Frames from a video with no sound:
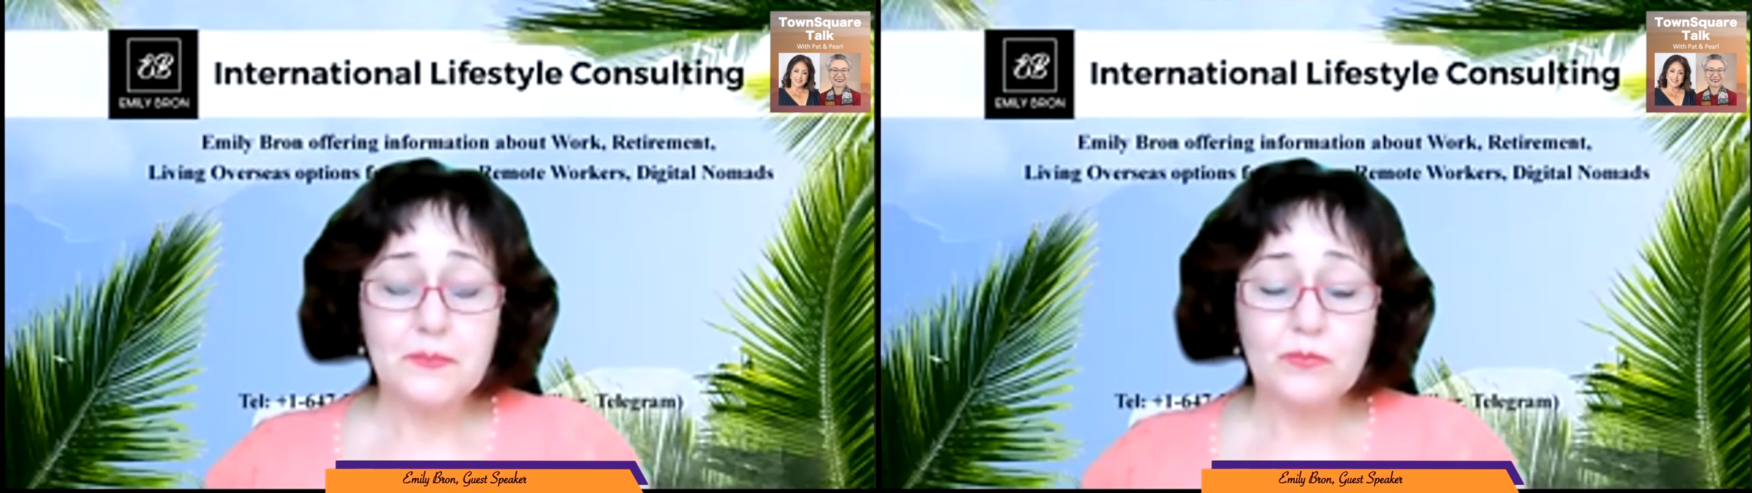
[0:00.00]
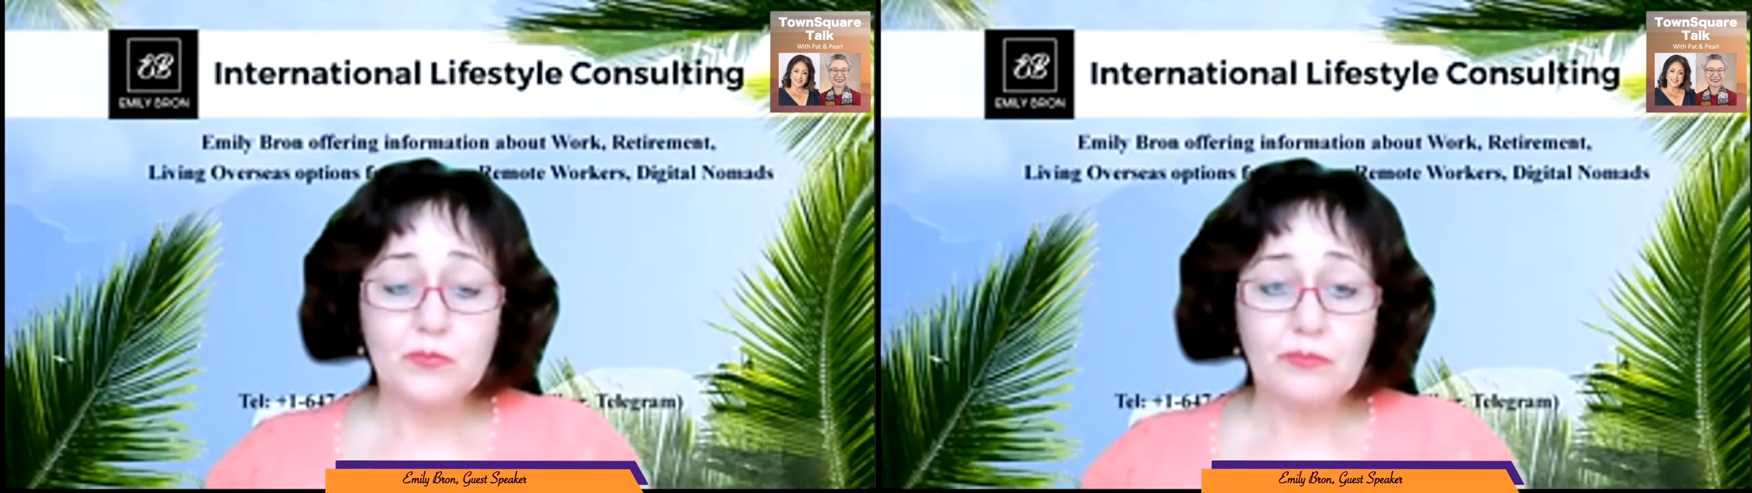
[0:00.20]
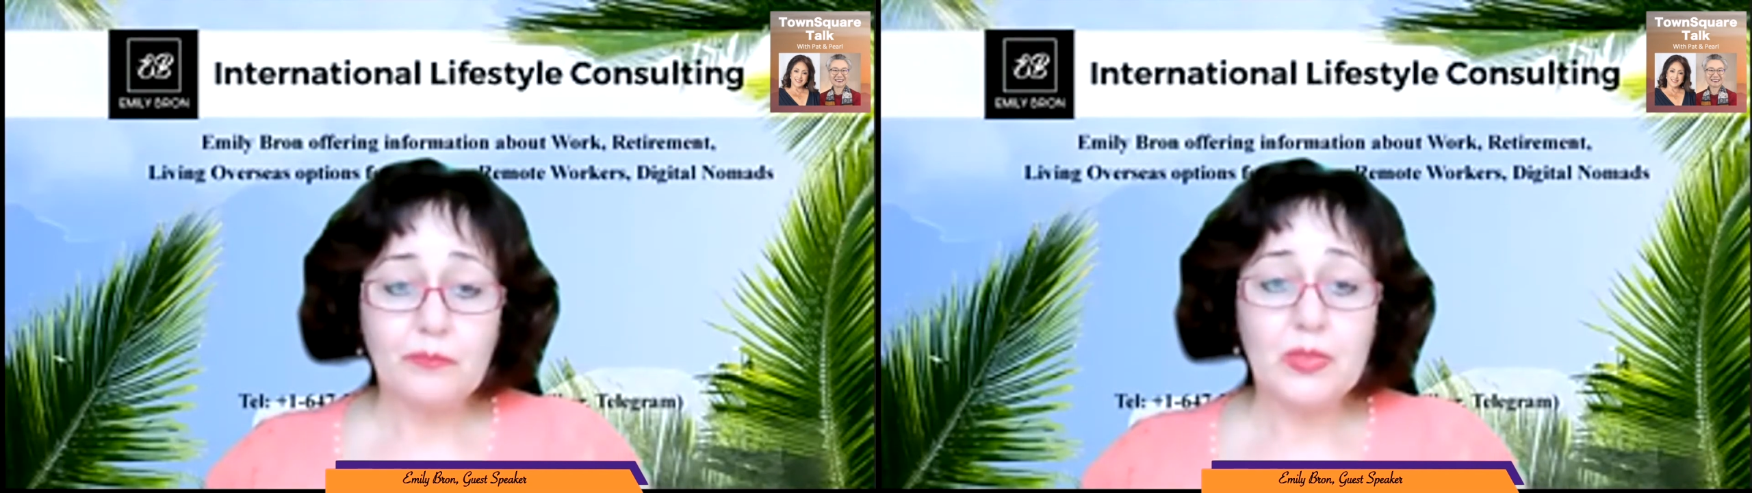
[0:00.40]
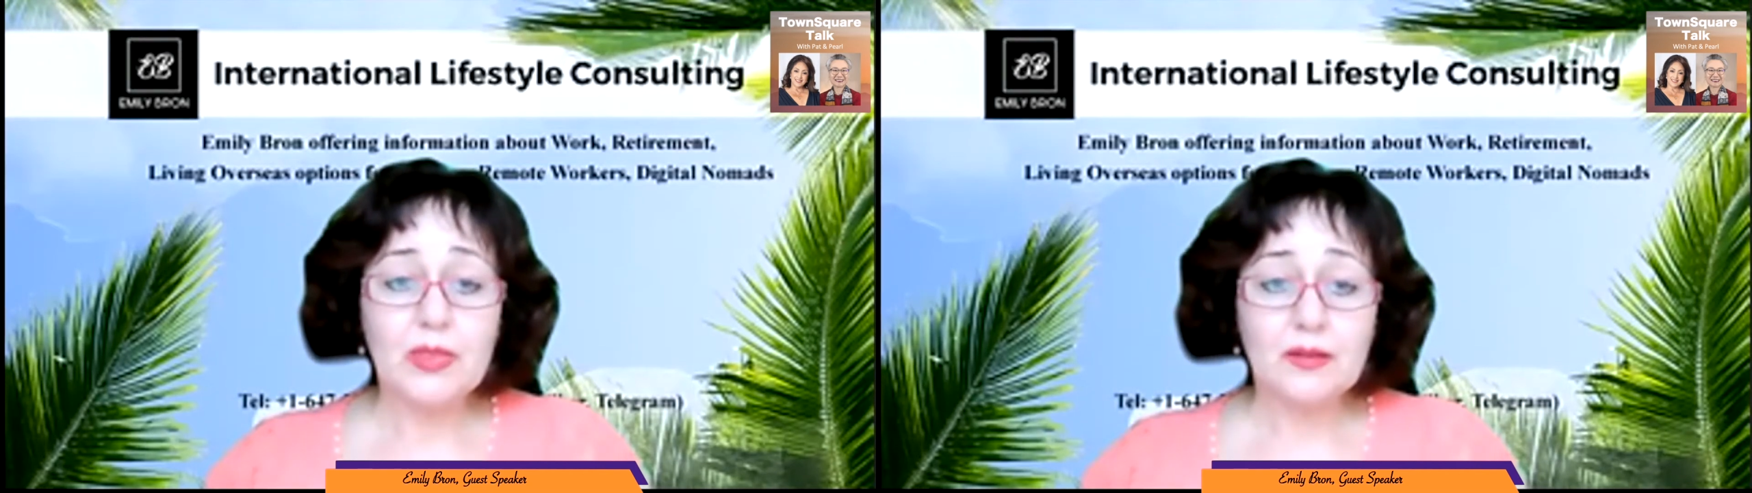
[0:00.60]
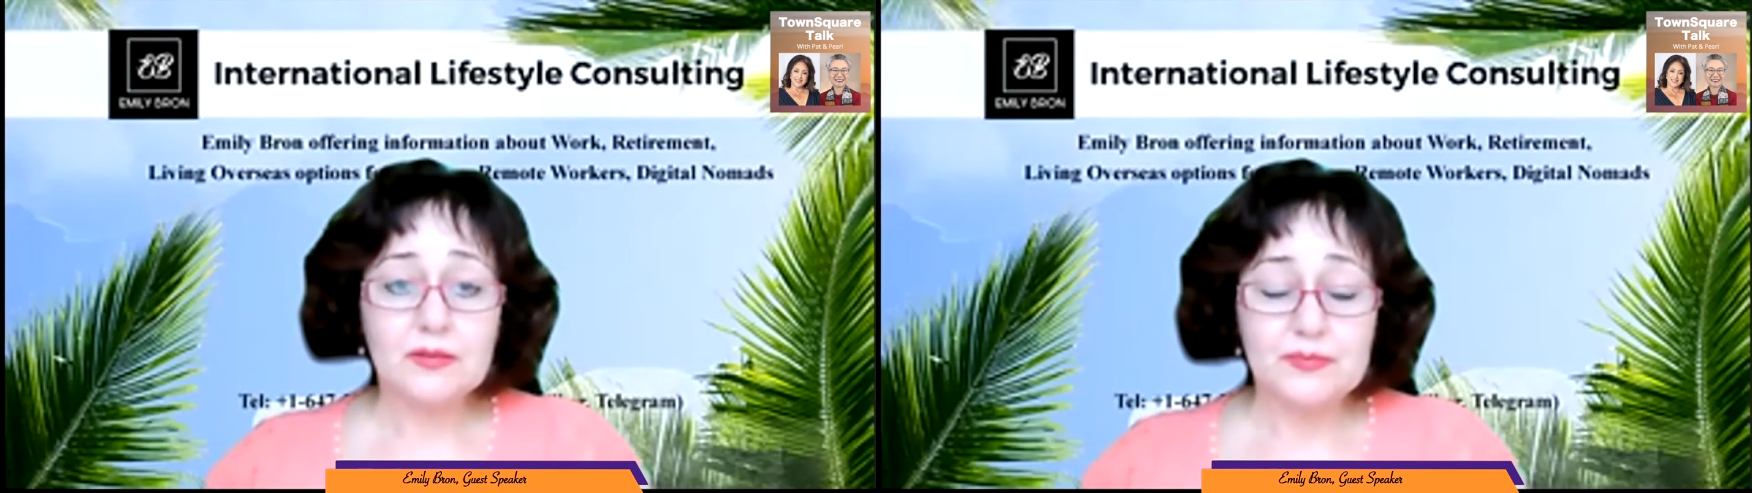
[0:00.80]
So what
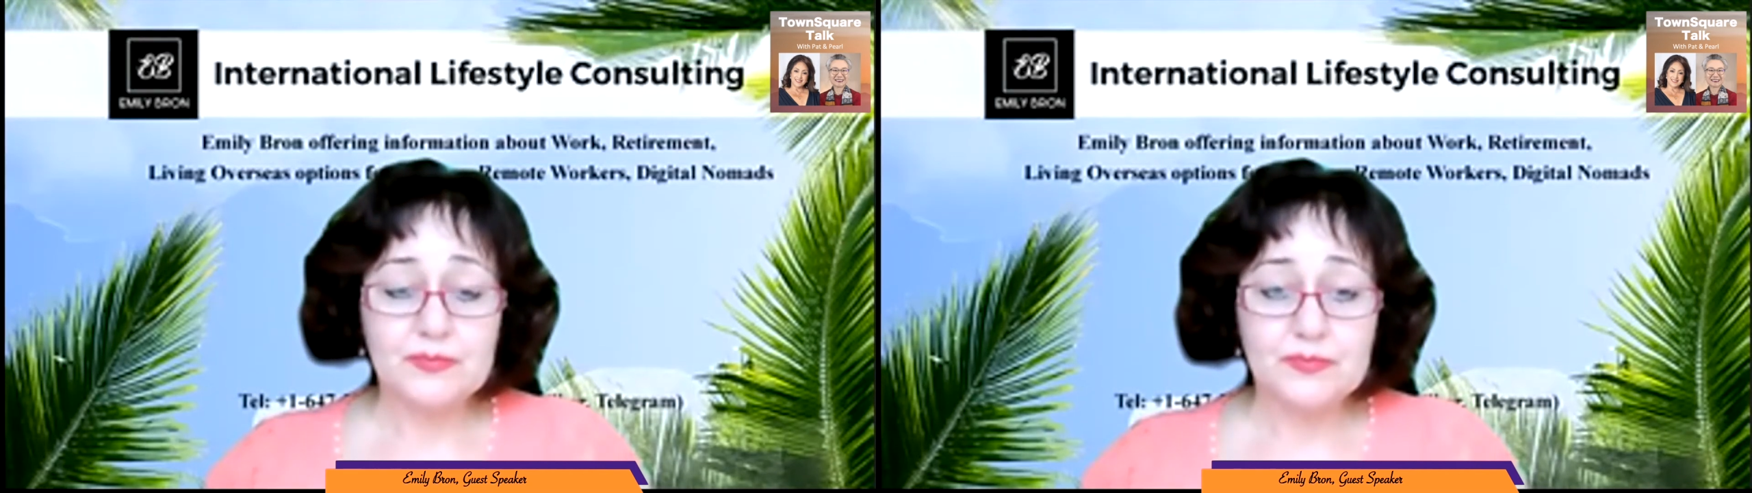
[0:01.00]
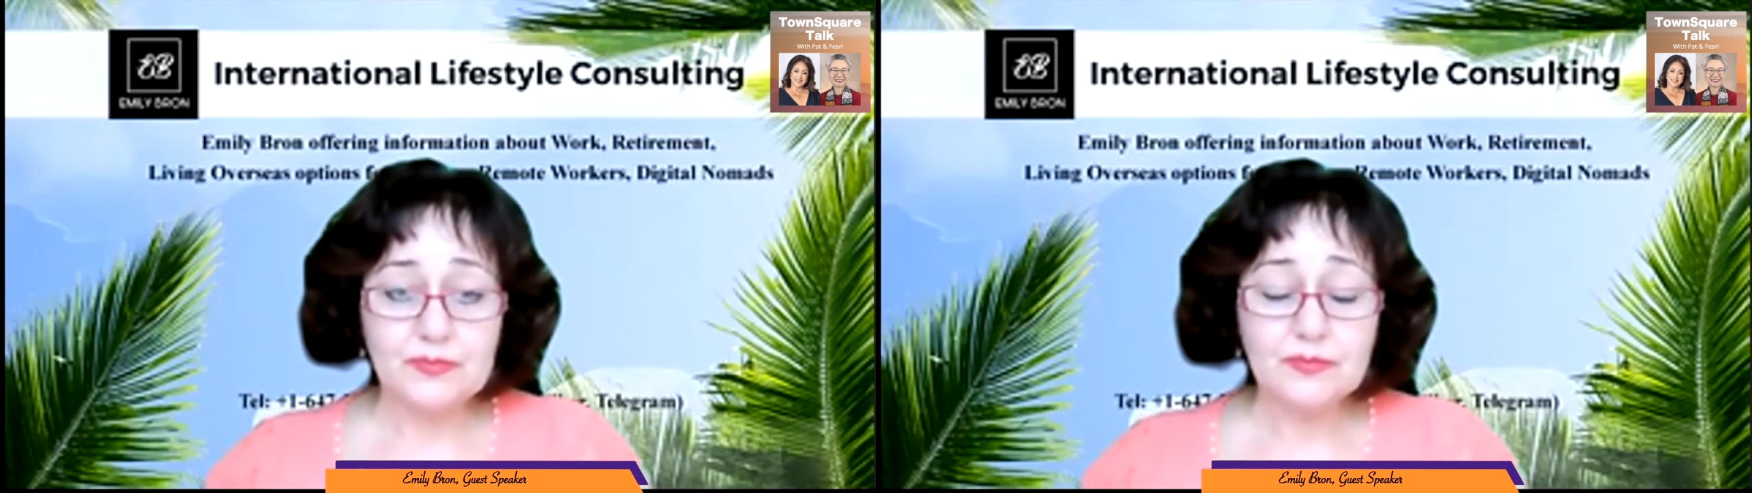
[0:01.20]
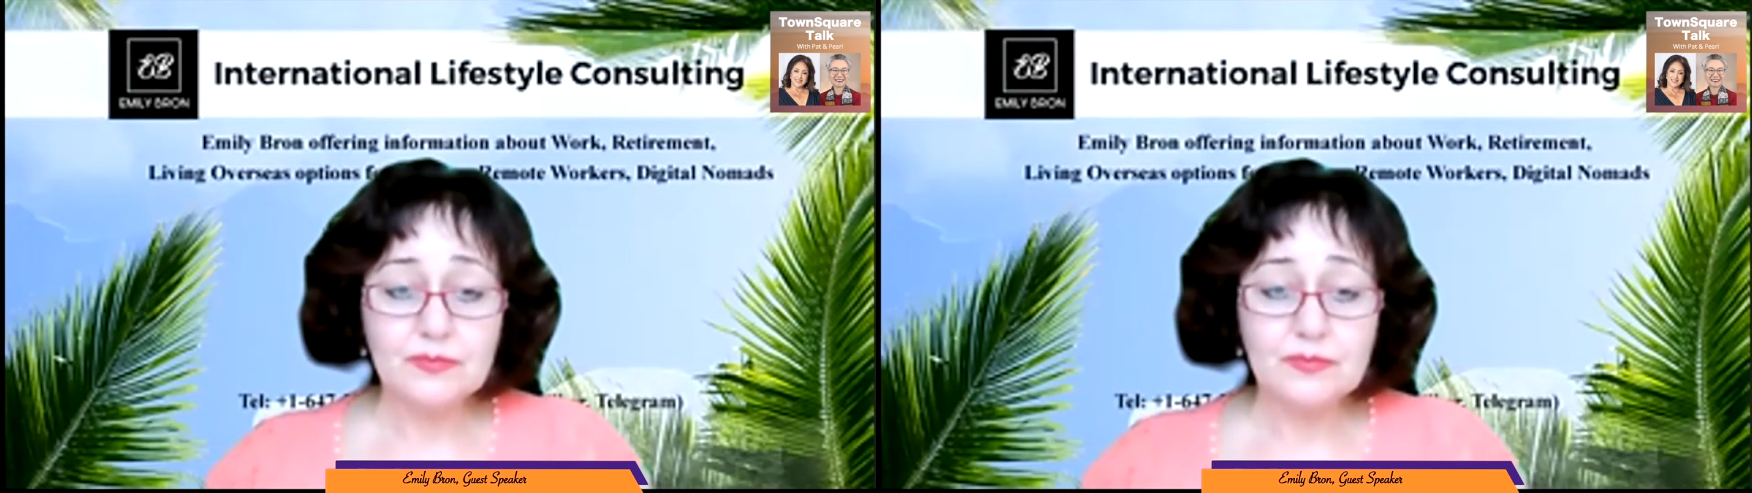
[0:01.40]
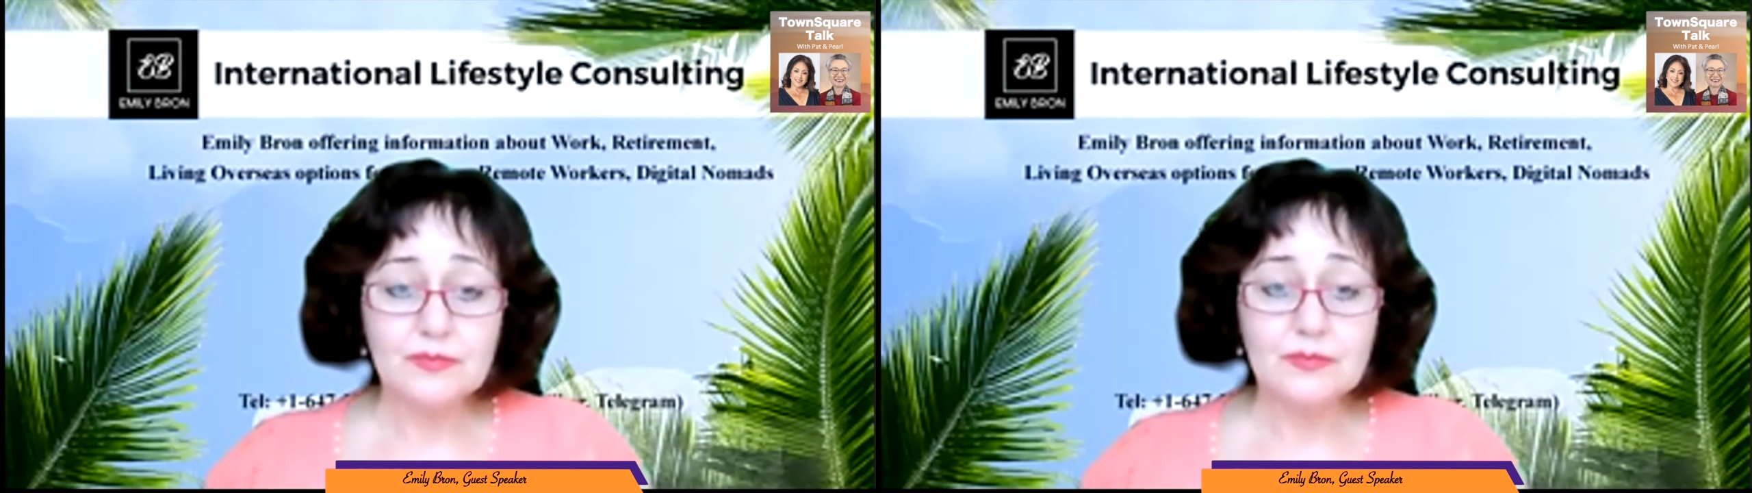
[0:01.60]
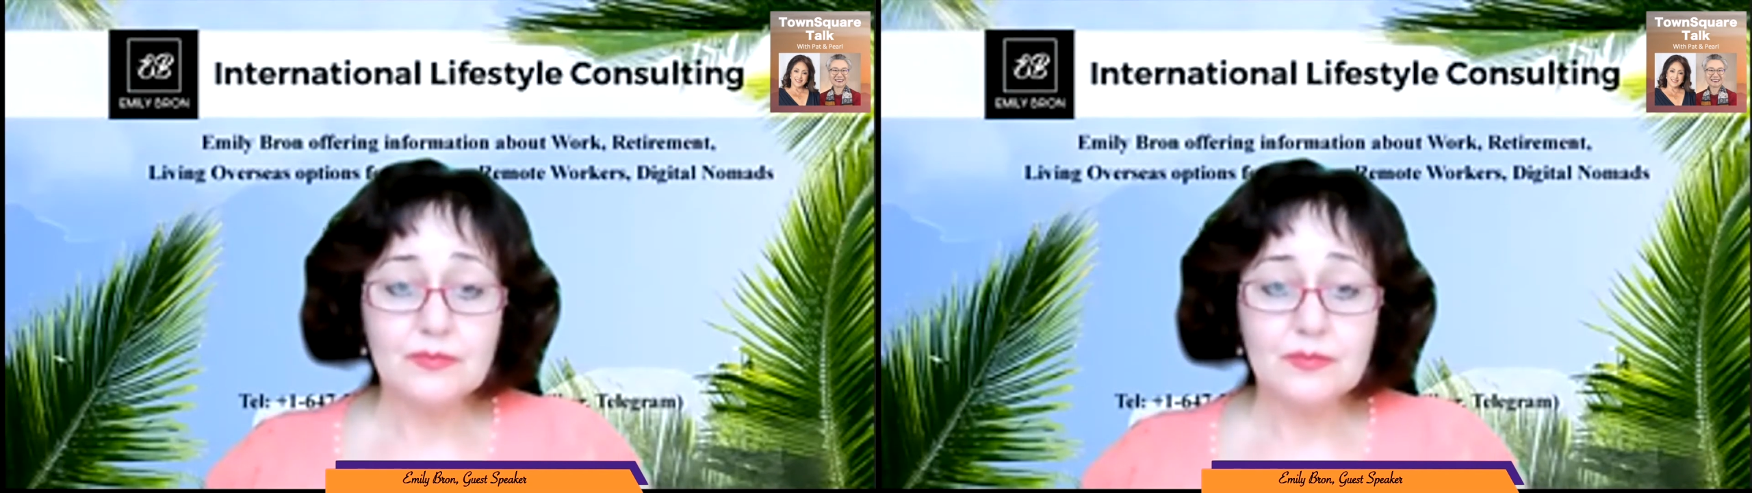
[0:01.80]
steps do you
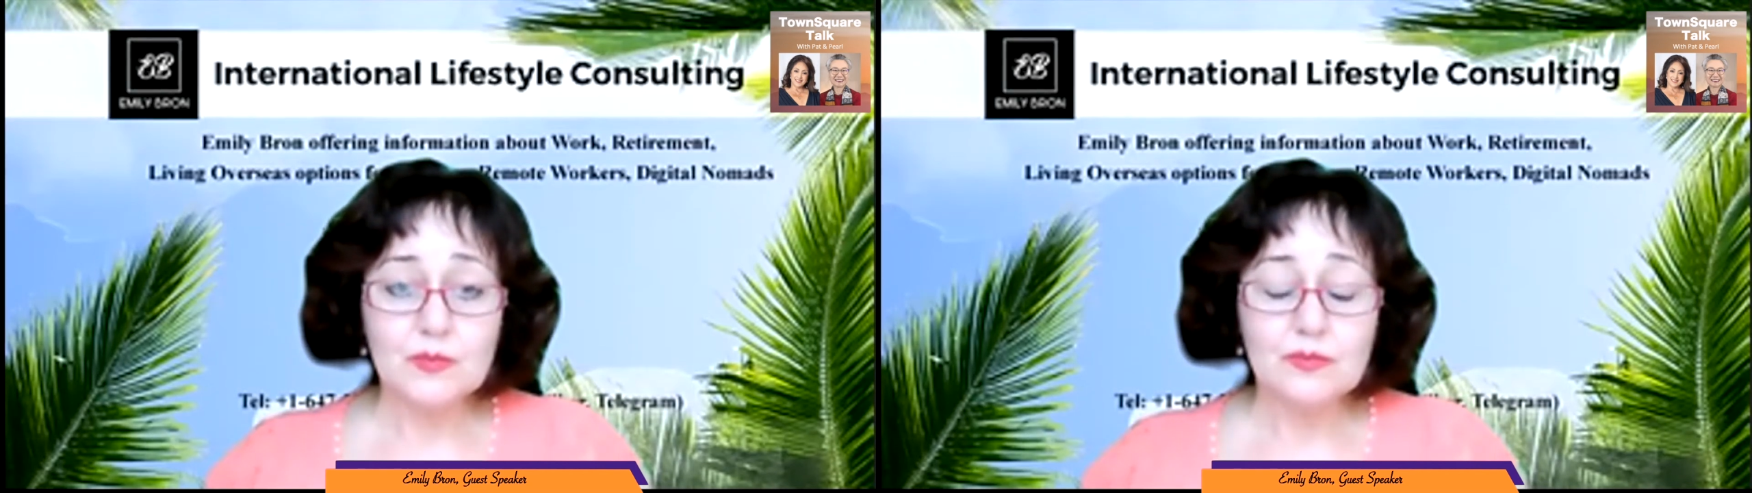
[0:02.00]
take